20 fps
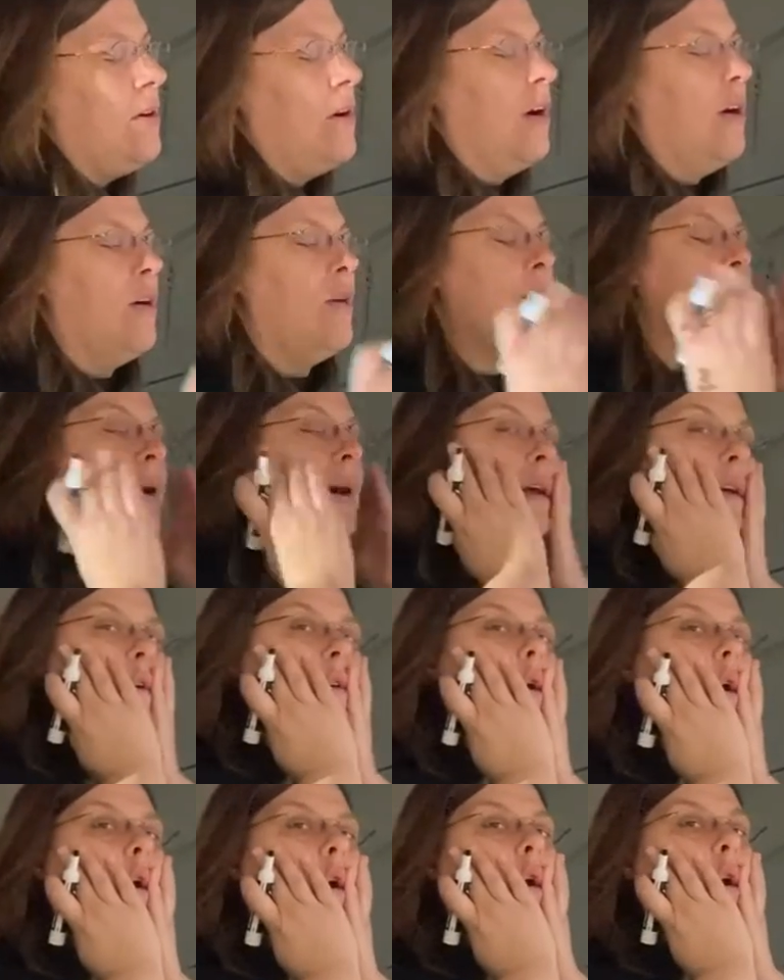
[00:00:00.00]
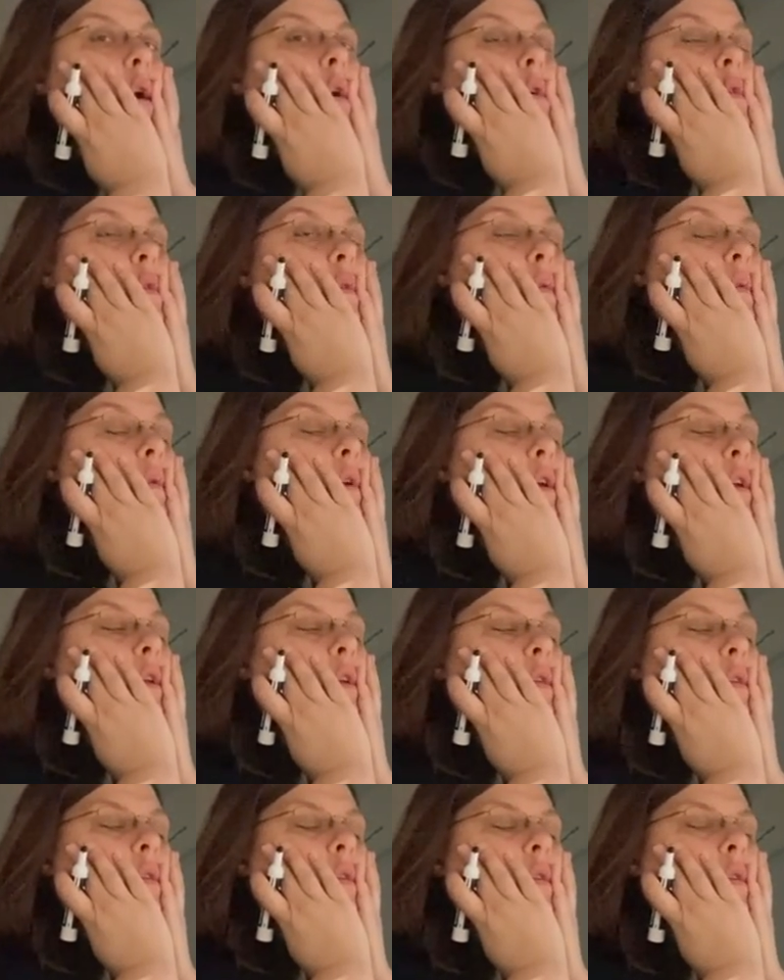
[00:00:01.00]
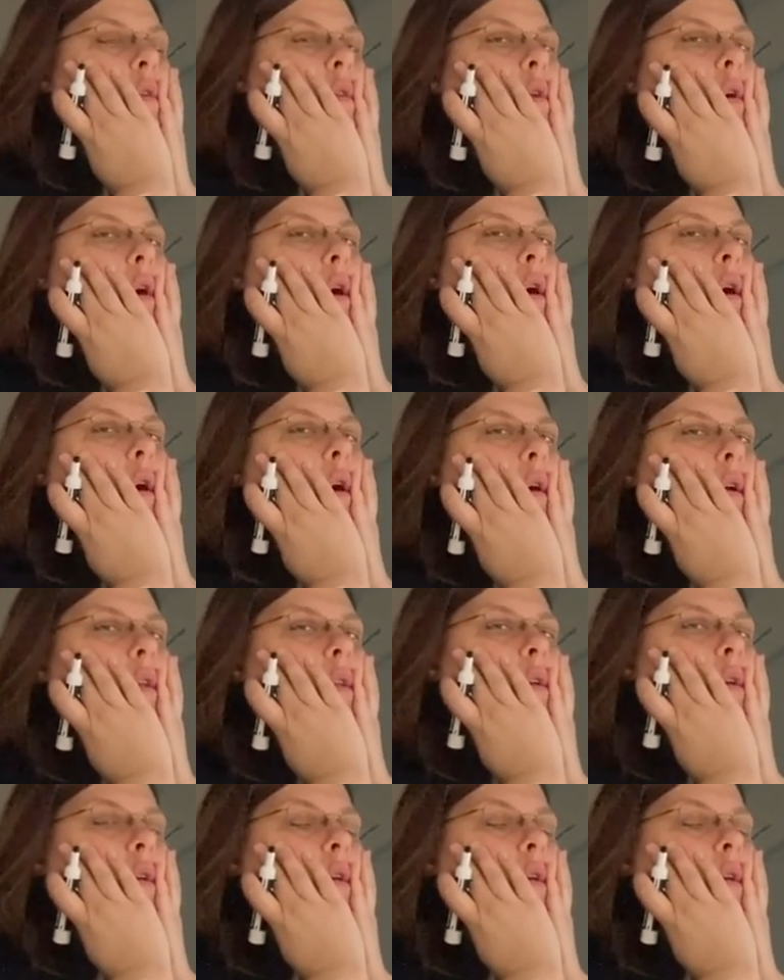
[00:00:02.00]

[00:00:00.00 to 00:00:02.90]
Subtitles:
oh my gosh, what is that?